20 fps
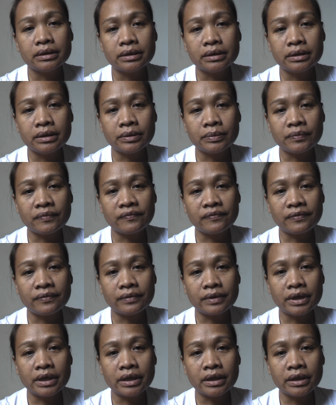the
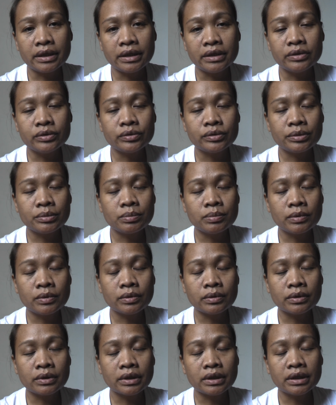I need to
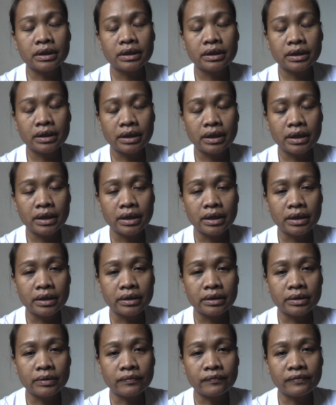revoke
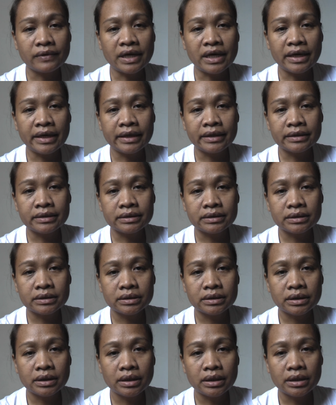the flight
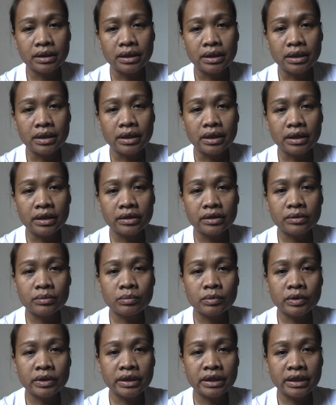in the
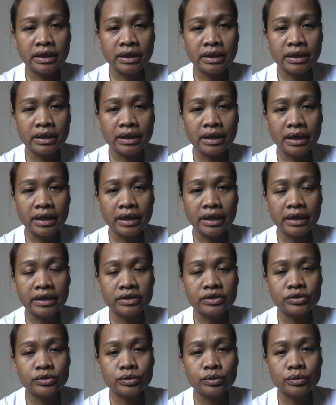morning. I
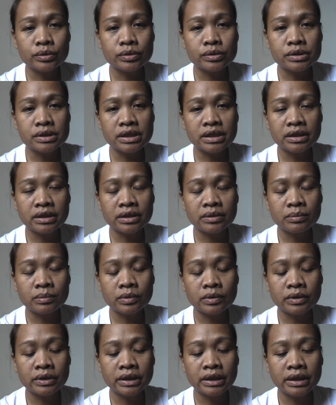had shows in the
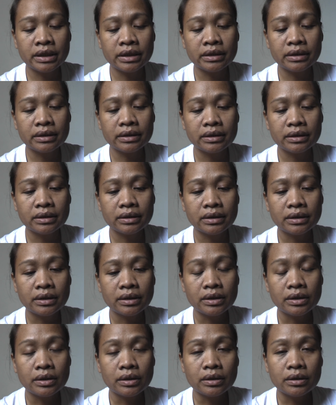morning.
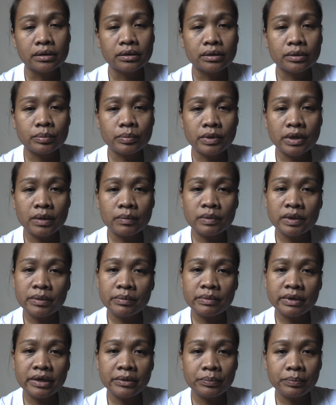The
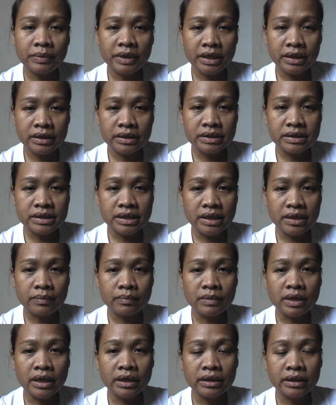problem, I pay the
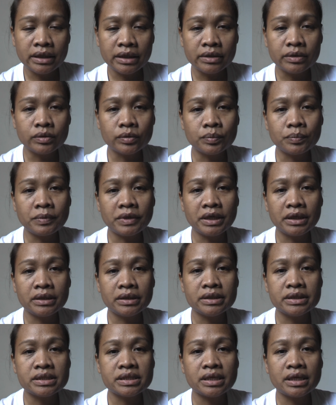same. I need to pay
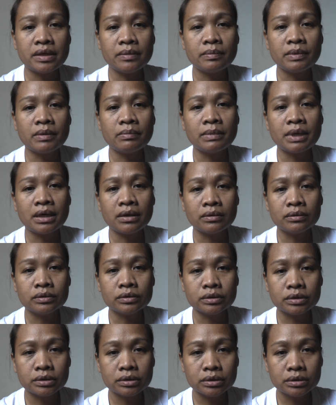the same
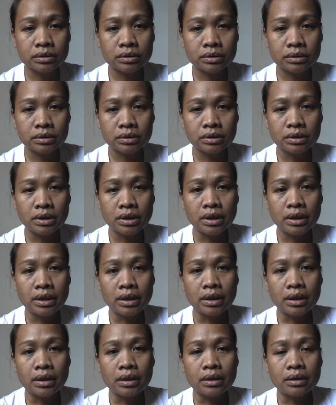amount.
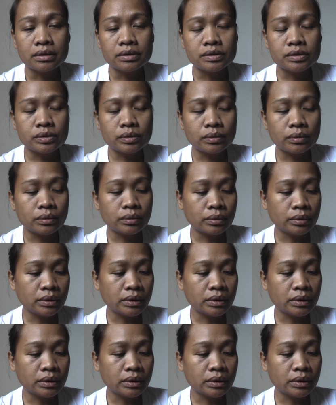So